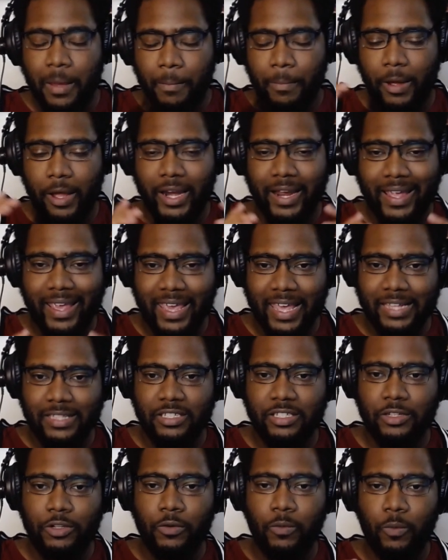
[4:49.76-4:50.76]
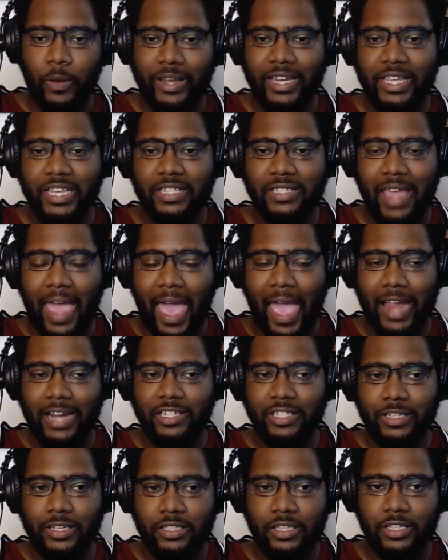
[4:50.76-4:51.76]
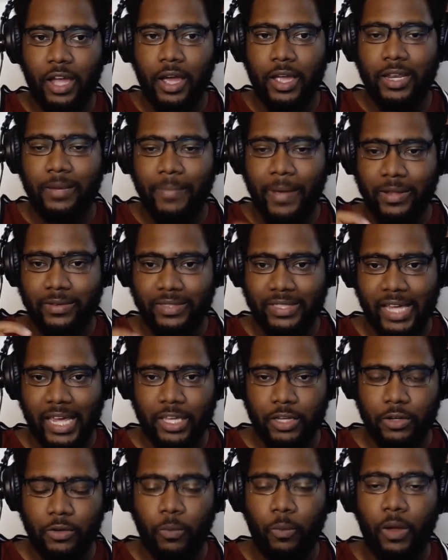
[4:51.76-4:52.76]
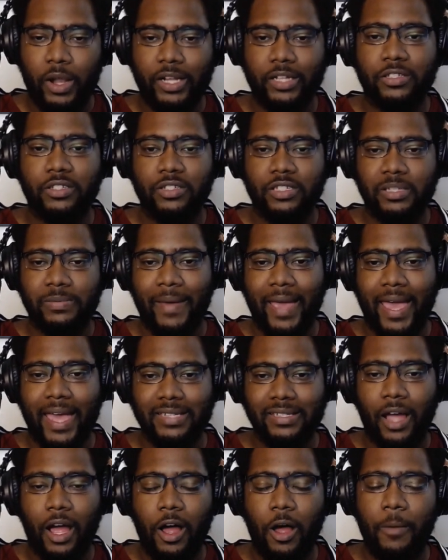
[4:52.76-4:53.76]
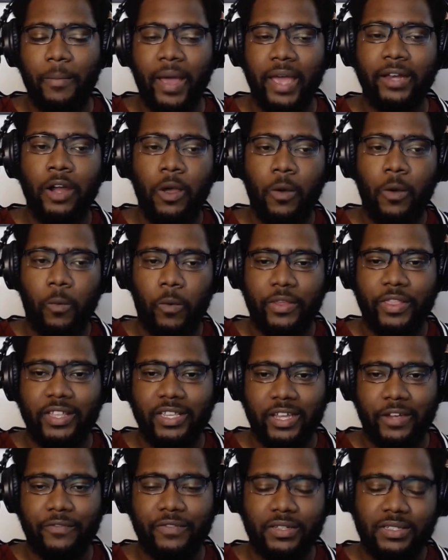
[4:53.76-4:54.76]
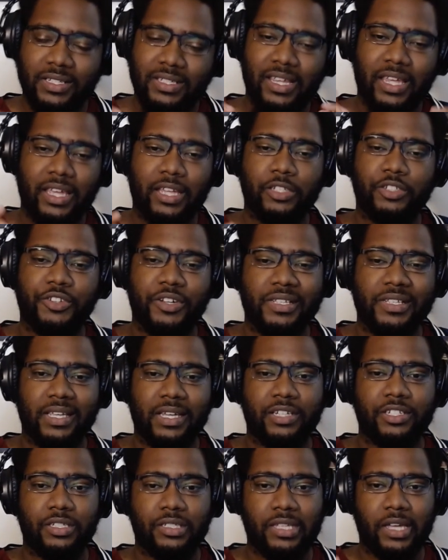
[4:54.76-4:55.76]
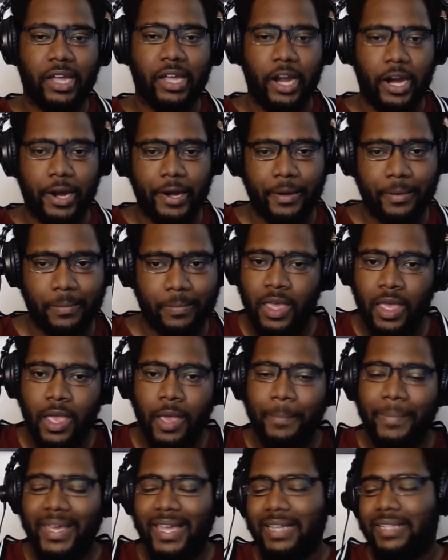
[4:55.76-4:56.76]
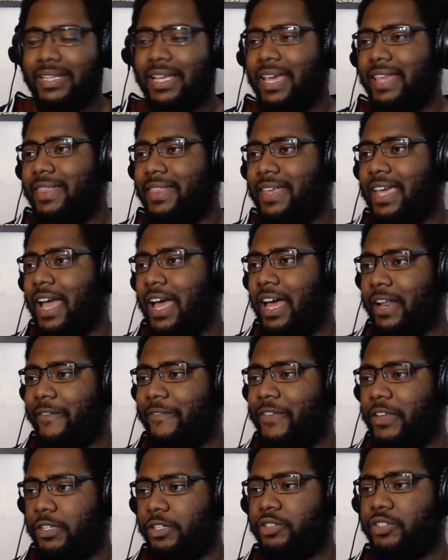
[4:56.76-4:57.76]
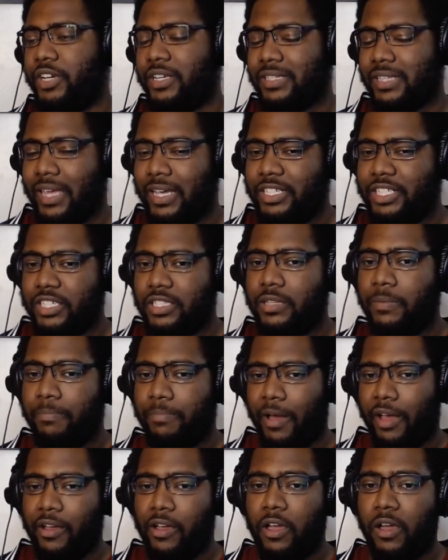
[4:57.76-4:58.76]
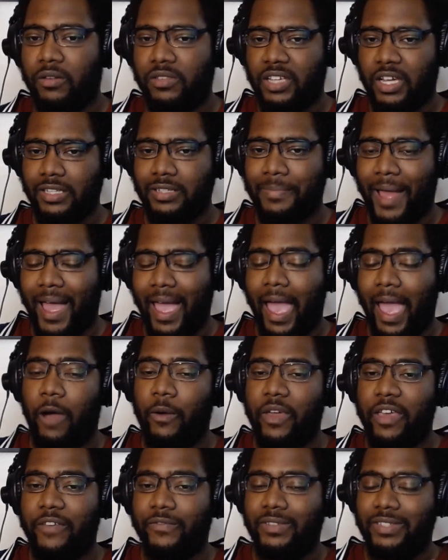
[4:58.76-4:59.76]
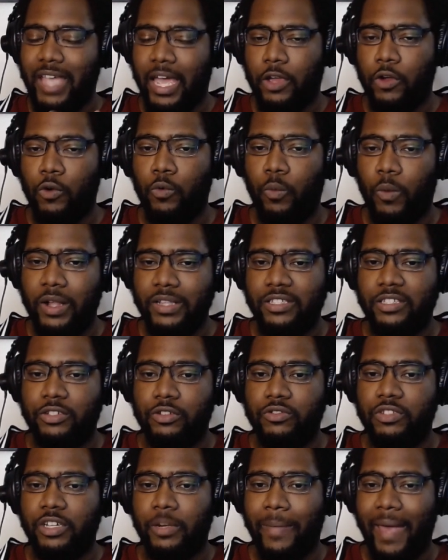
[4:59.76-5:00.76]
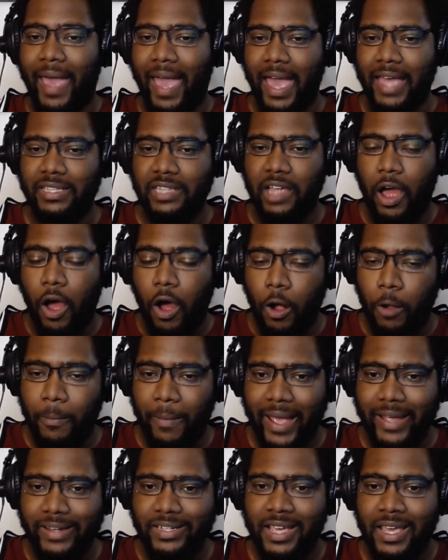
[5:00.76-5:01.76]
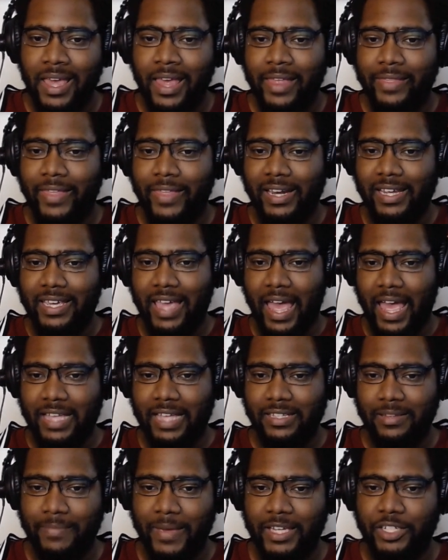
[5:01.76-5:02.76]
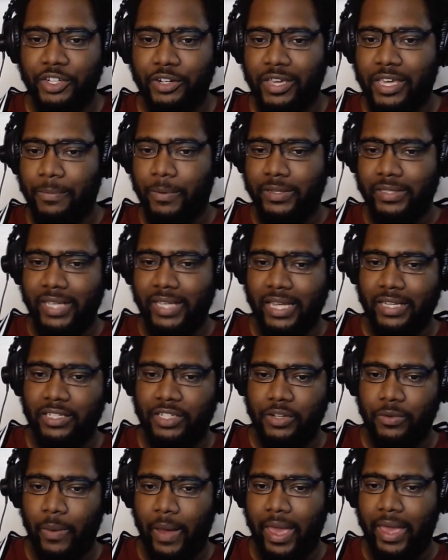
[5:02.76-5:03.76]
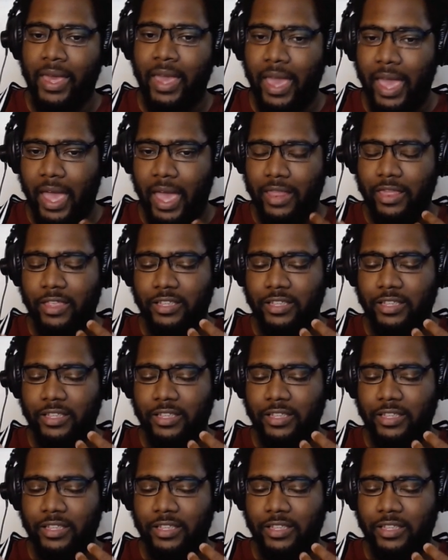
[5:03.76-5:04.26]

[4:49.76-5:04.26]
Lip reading: but it gets to when he's actually talking about Deku wanting to surpass All Might where the differences in translations occur. Because in the unofficial translations, Bakugo talks about how if Deku wants to surpass All Might, that he has to make sure he protects Yue and